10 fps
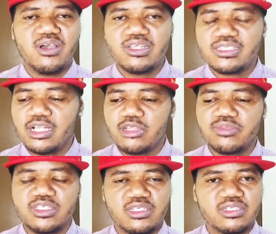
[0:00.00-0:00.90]

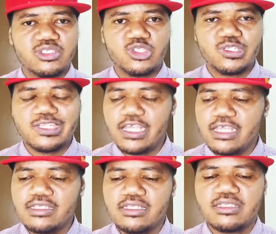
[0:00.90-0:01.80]
uncelebrated in
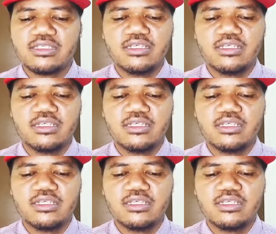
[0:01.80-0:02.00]
today's